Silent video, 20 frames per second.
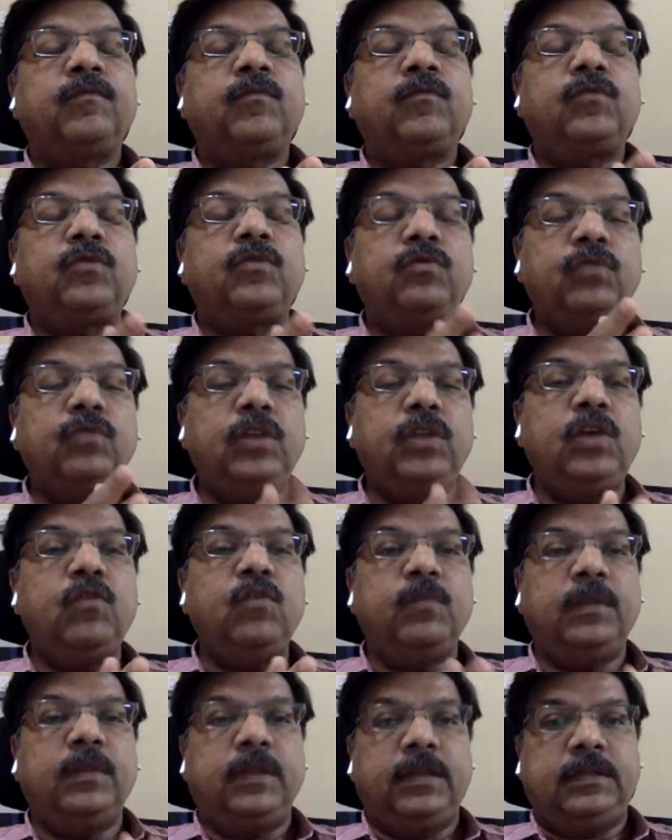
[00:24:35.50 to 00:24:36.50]
to the
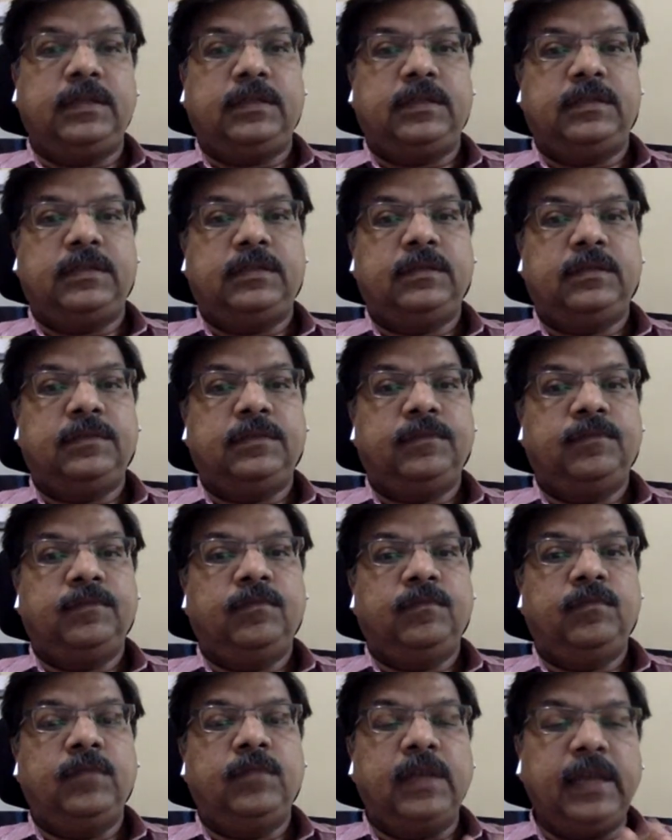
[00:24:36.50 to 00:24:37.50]
human race,
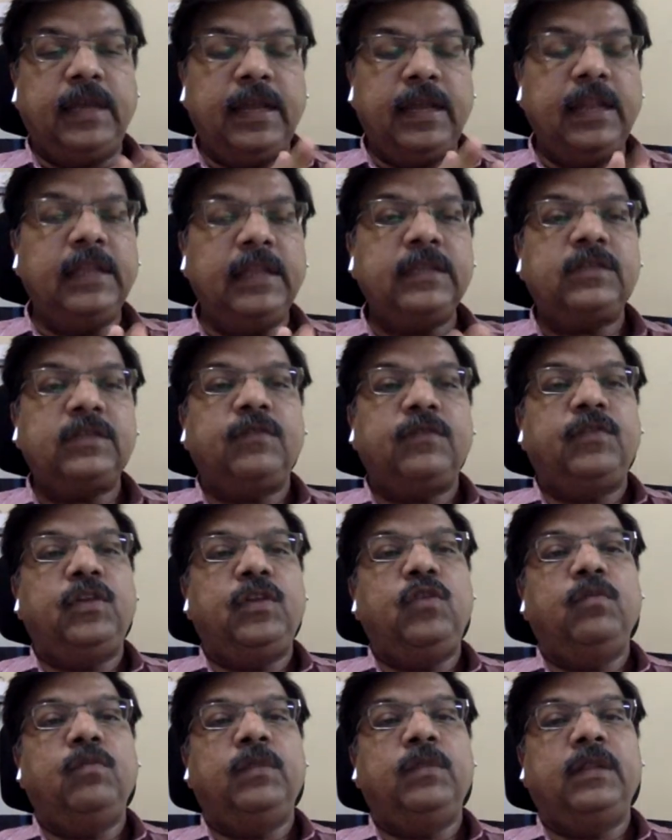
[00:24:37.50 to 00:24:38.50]
the illness of the
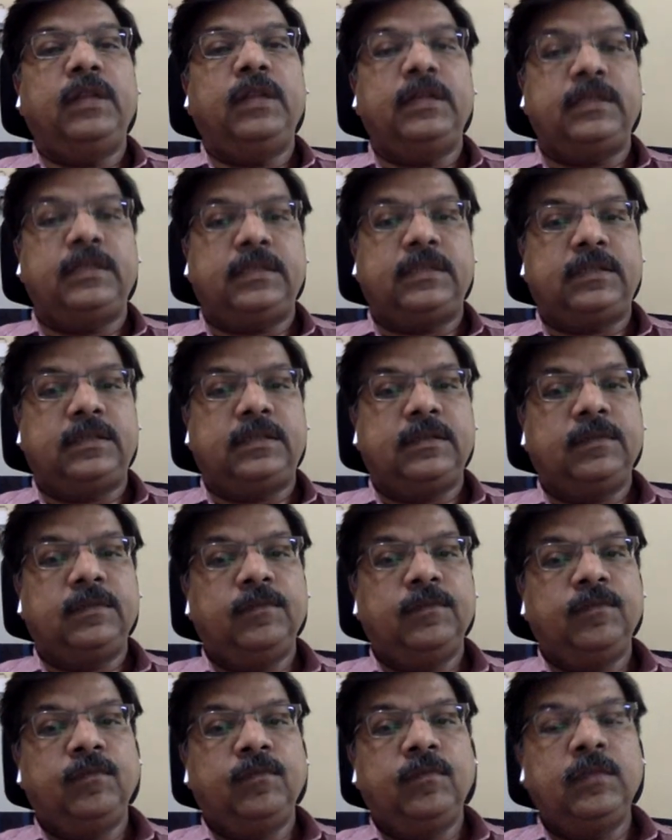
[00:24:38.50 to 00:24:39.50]
human race,
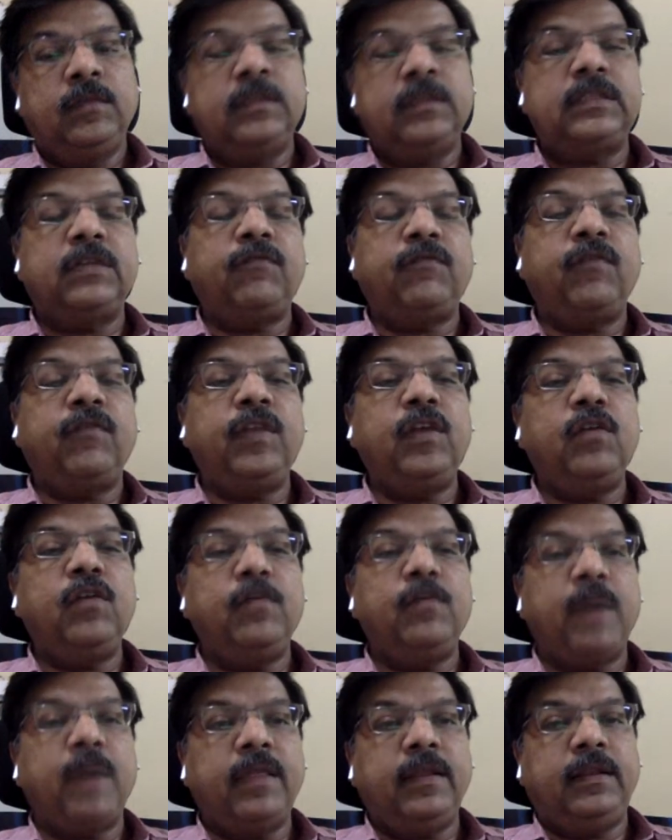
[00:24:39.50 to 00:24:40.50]
the suffering
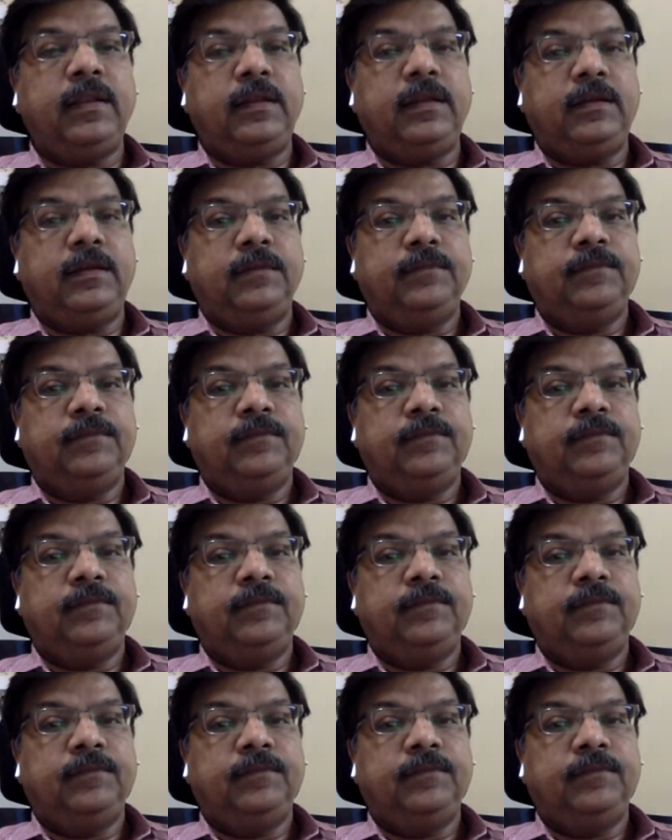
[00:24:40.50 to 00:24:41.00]
humanity.